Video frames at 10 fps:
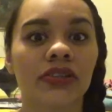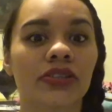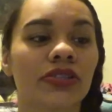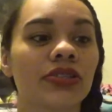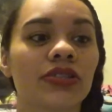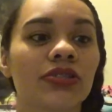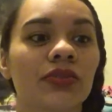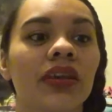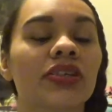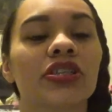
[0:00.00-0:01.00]
just
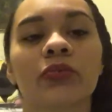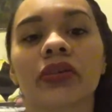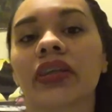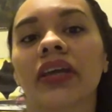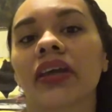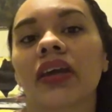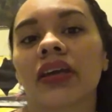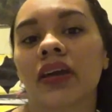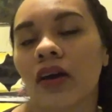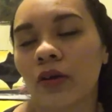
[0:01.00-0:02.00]
so that she wouldn't get
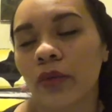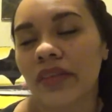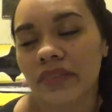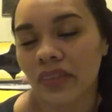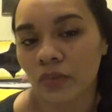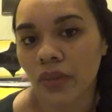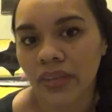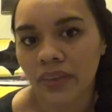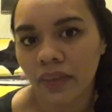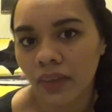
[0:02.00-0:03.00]
arrested or
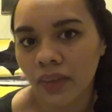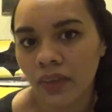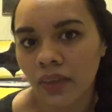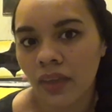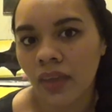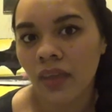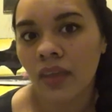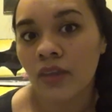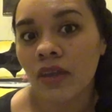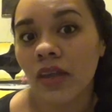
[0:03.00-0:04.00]
anything.
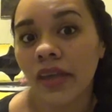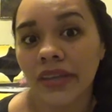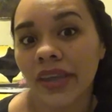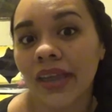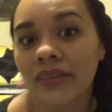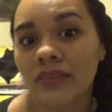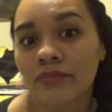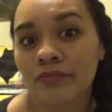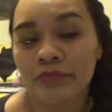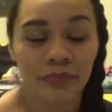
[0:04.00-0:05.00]
And again,
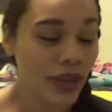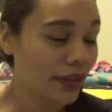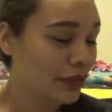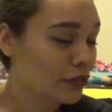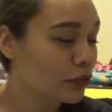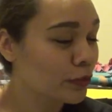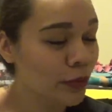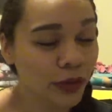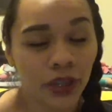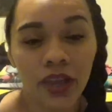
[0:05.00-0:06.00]
Alice
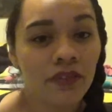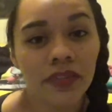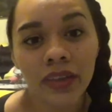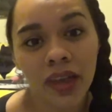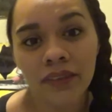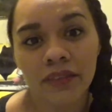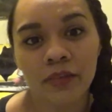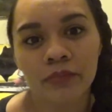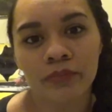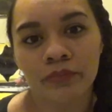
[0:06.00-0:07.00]
Cooper loves to
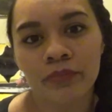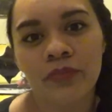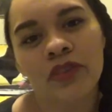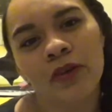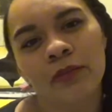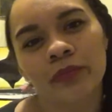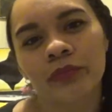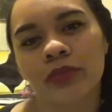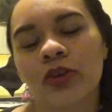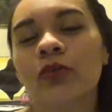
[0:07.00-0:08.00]
gossip, so
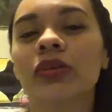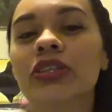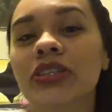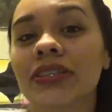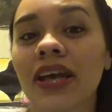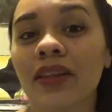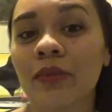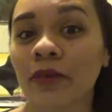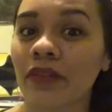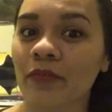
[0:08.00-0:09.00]
who would she tell
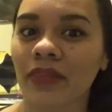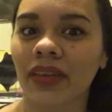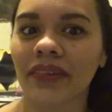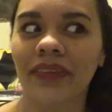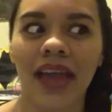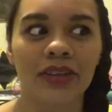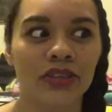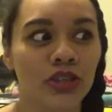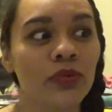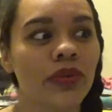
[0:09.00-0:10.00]
about something that
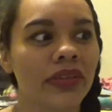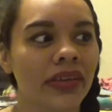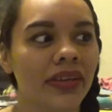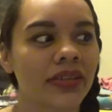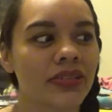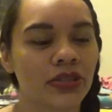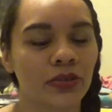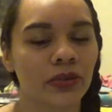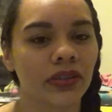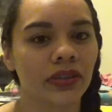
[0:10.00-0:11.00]
juicy to?